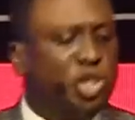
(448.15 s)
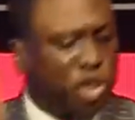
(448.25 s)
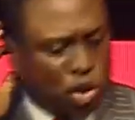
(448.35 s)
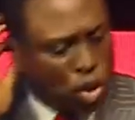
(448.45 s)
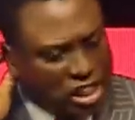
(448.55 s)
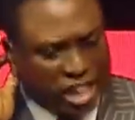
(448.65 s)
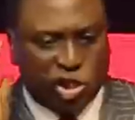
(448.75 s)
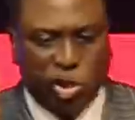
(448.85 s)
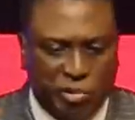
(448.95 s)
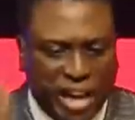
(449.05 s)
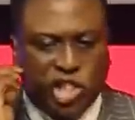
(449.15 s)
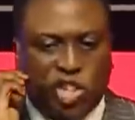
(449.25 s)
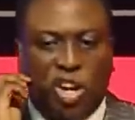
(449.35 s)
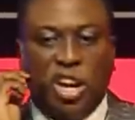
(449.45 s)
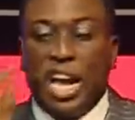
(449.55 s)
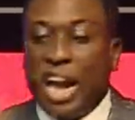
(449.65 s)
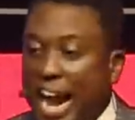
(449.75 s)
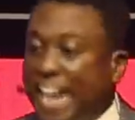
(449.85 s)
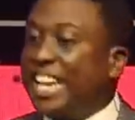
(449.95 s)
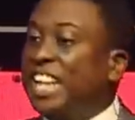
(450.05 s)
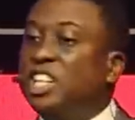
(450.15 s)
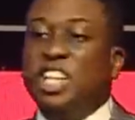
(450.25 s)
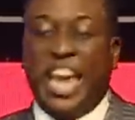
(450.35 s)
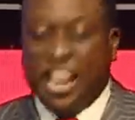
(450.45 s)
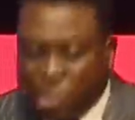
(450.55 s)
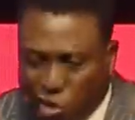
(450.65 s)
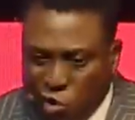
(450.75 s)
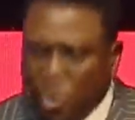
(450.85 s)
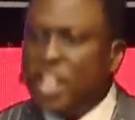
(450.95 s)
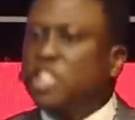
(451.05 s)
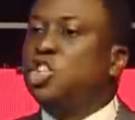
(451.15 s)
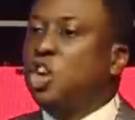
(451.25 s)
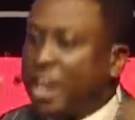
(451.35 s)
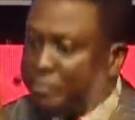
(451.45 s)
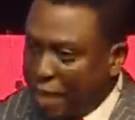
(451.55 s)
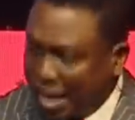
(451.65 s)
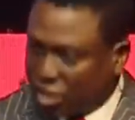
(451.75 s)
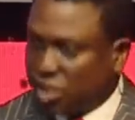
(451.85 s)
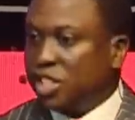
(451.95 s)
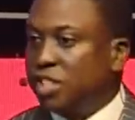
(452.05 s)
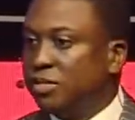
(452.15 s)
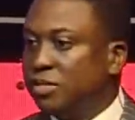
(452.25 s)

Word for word: to do is that to make sure I can increase your capacity.